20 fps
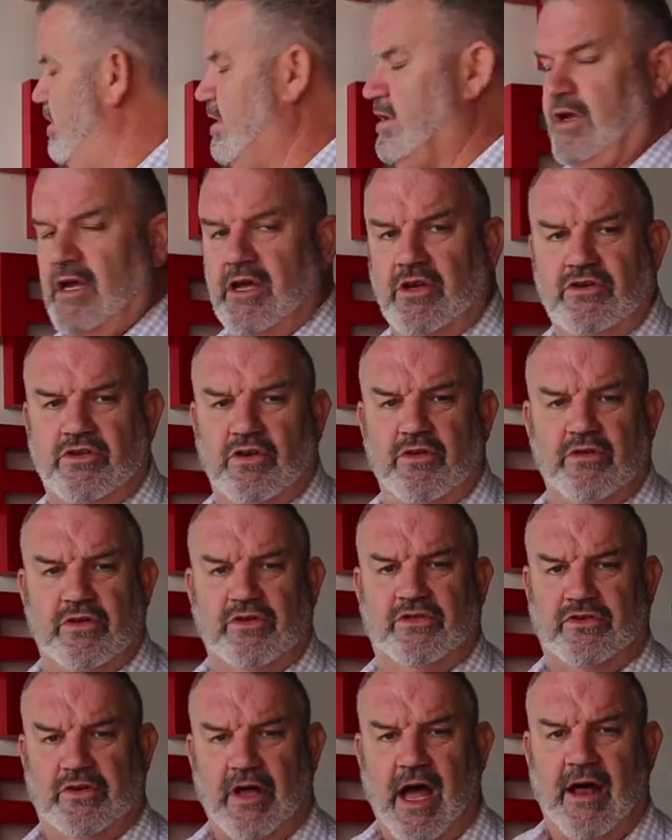it into the
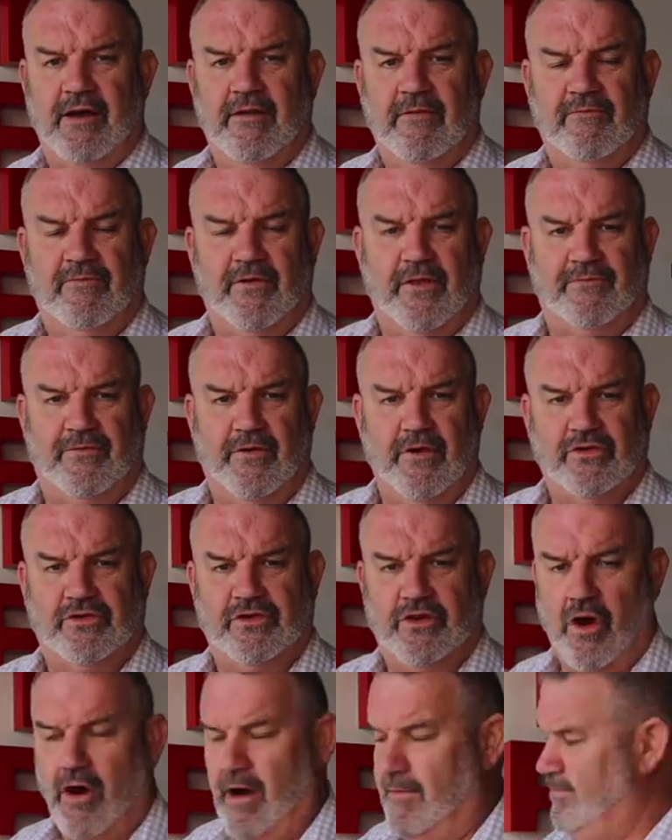stud for the first
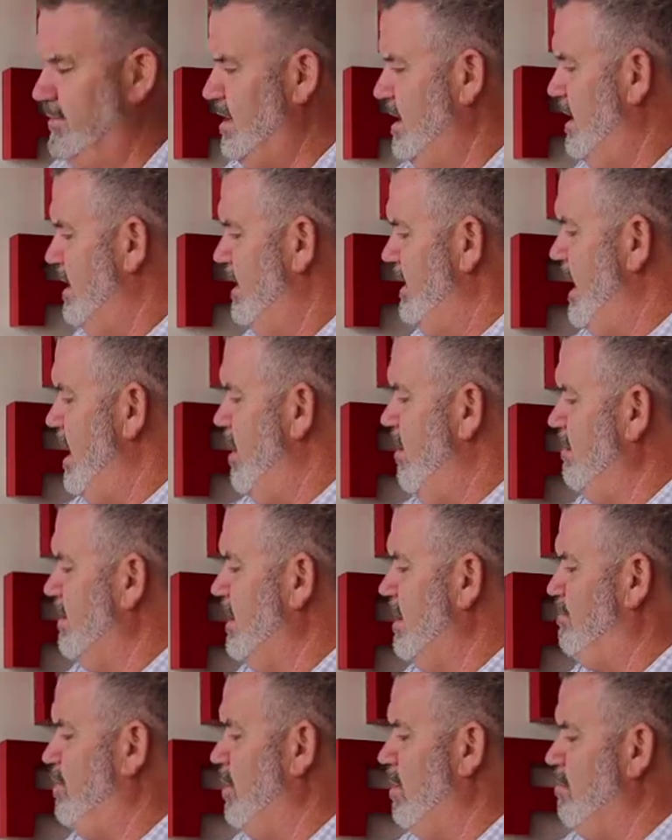time. Now I'm
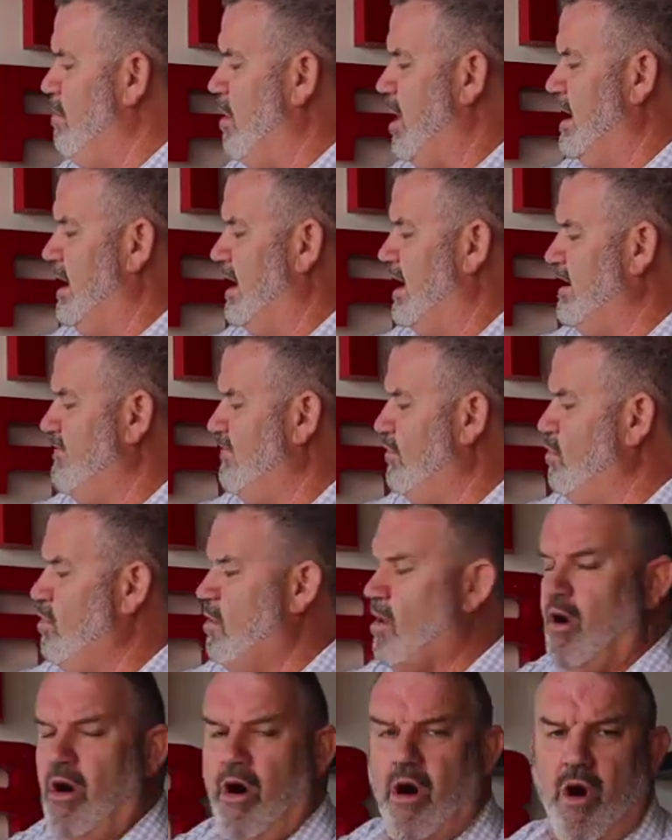going to put my level
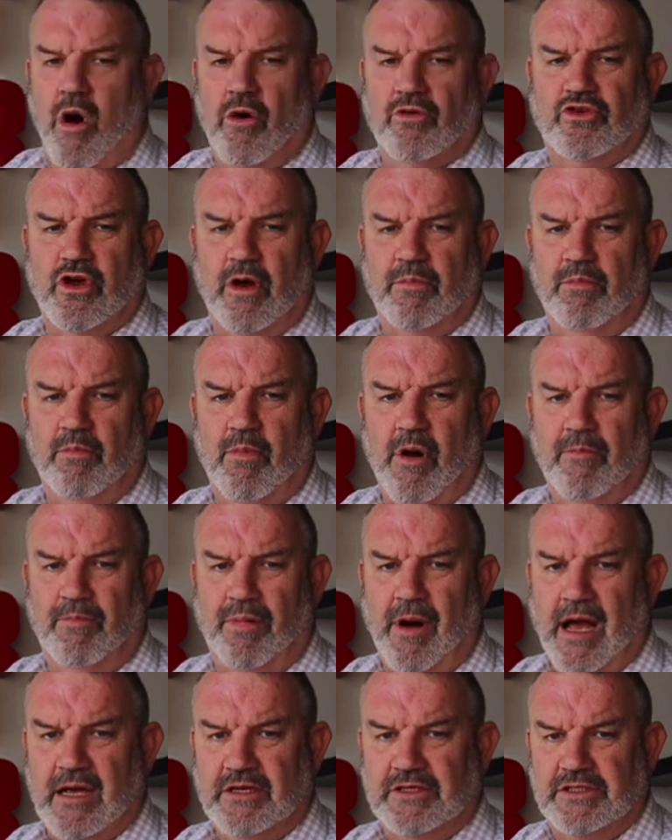on top of my
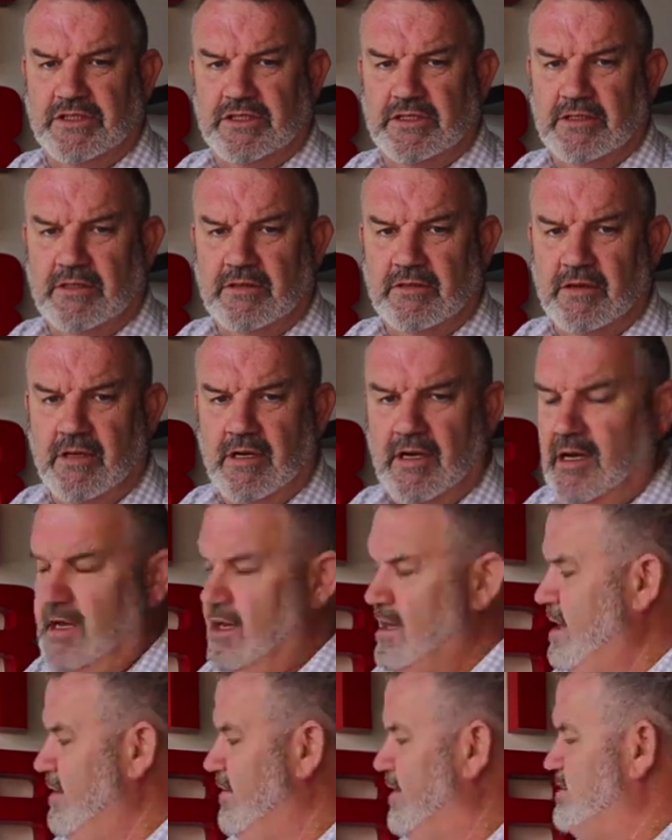brace.
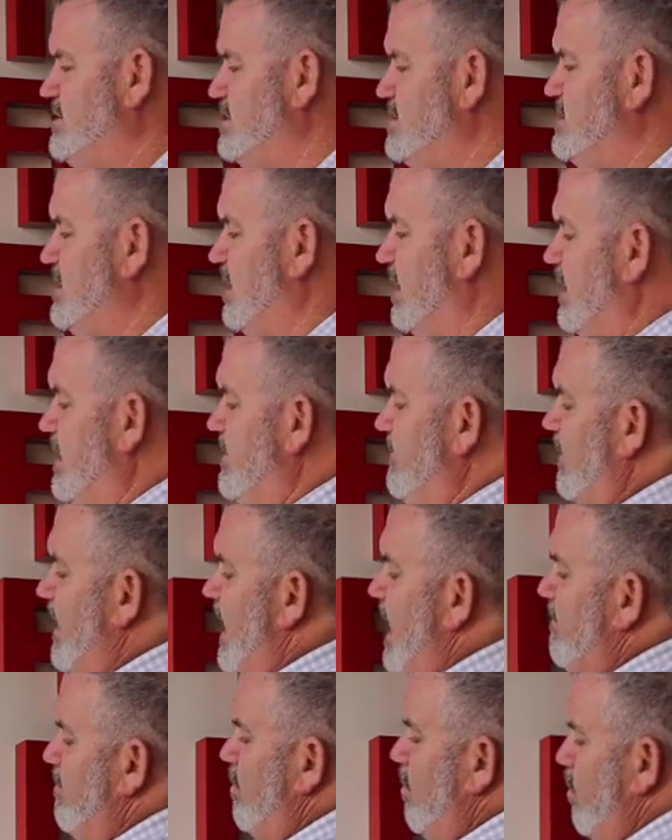This is to level
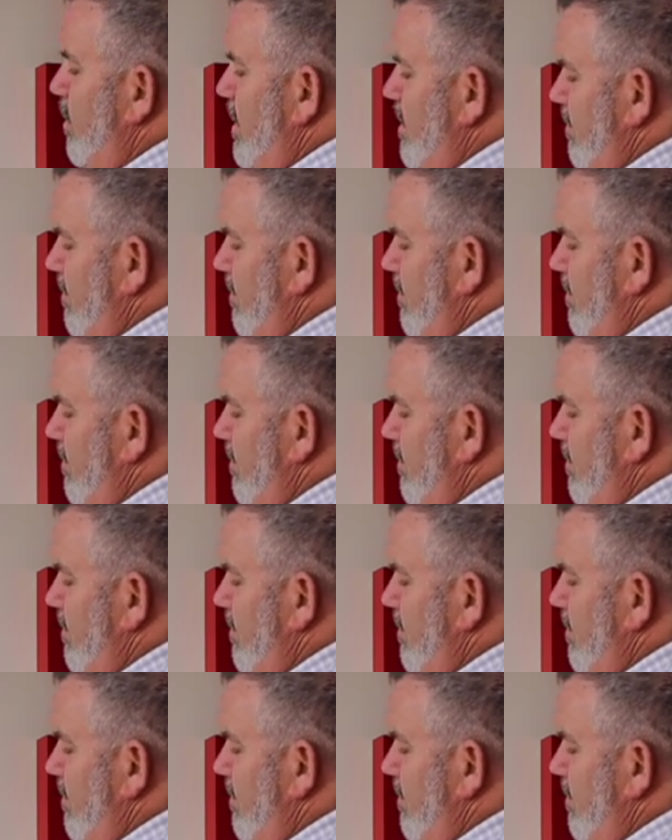up where